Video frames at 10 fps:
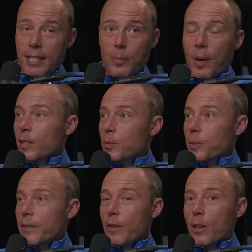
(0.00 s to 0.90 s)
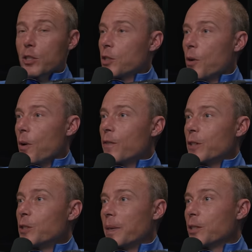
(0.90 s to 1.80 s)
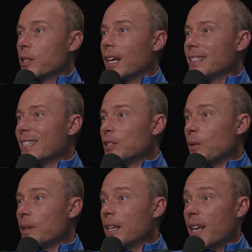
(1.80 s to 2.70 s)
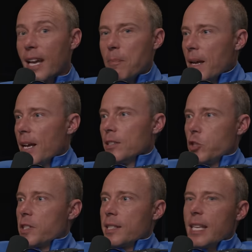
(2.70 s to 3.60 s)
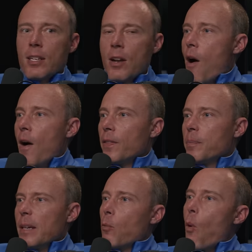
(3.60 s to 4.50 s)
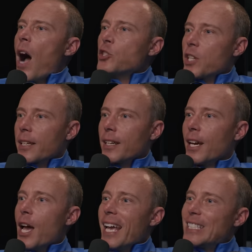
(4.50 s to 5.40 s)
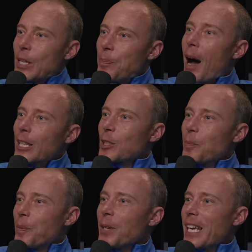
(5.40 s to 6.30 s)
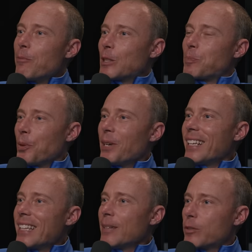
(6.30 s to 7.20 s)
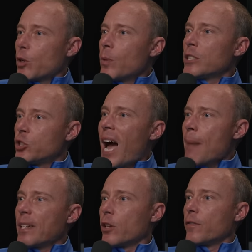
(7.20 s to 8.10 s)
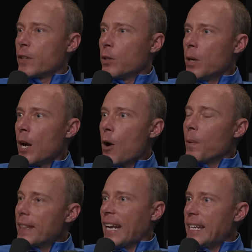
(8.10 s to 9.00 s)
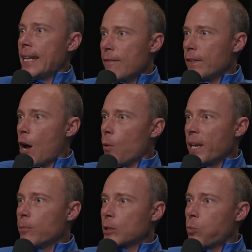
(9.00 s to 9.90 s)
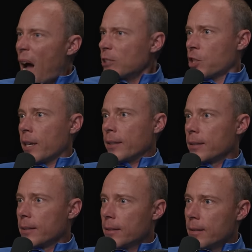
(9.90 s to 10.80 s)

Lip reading: Is it possible we've so over-spiritualized this whole thing? Just sitting on the beat, watching. Is it possible he was putting them through a job interview when they didn't even know he was watching?